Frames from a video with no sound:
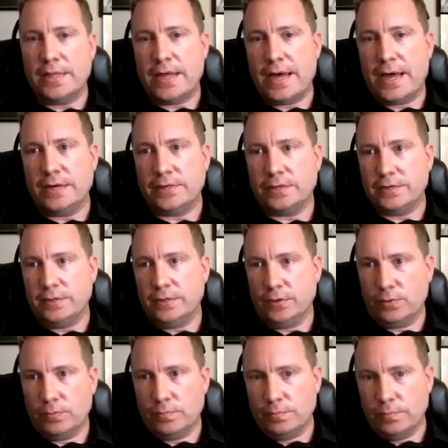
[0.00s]
that
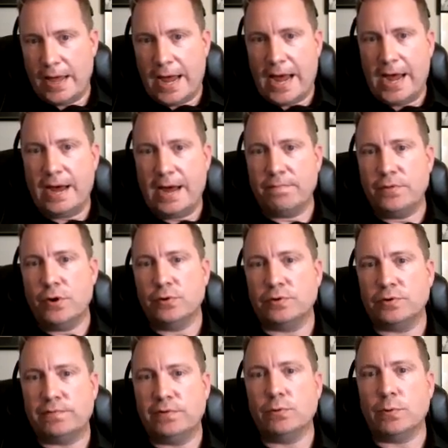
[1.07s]
he'll have
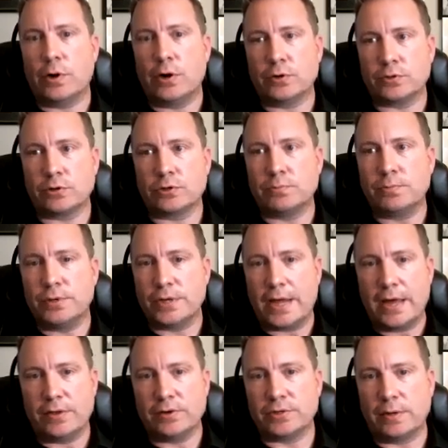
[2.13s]
those few rehearsals to put
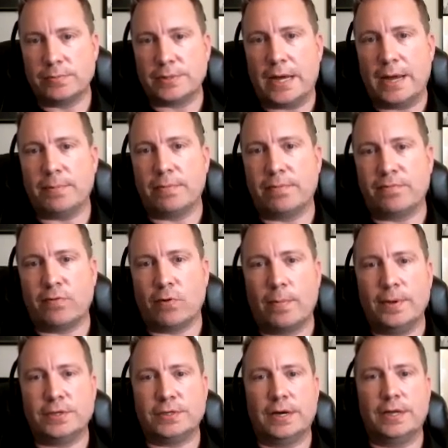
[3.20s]
together some type of
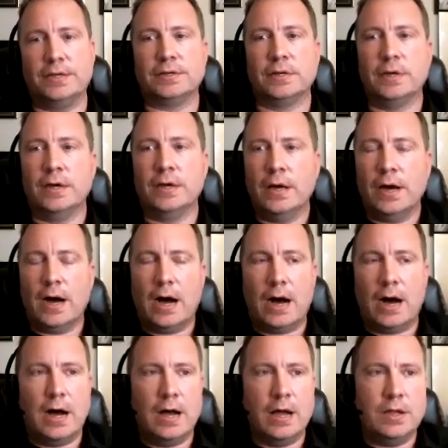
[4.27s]
performance. And he's,
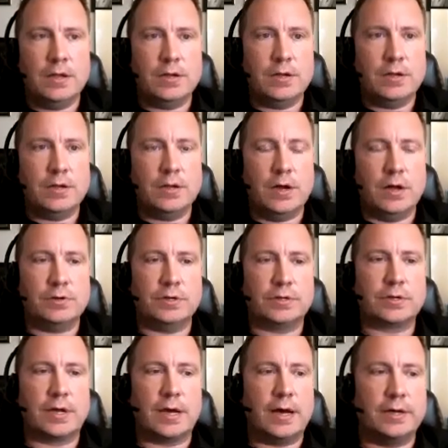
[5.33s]

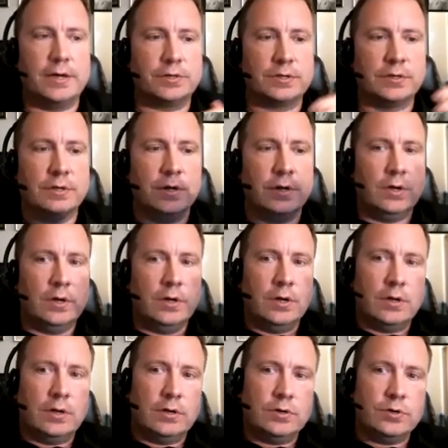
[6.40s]
discussed
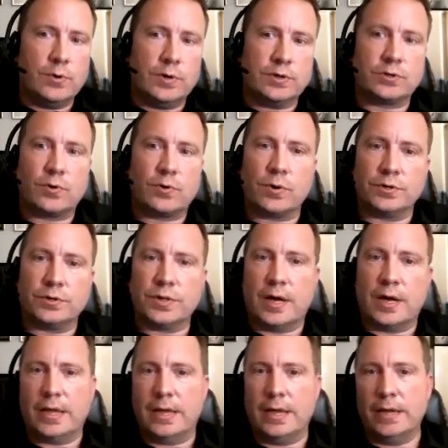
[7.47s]
doing a score
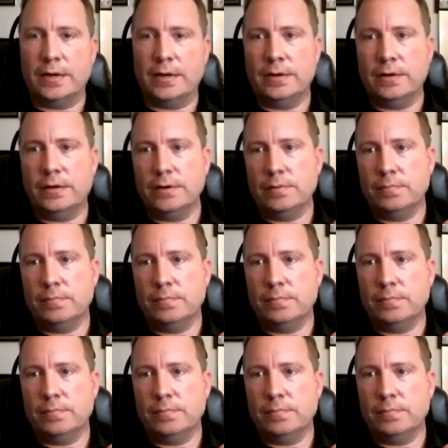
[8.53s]
study and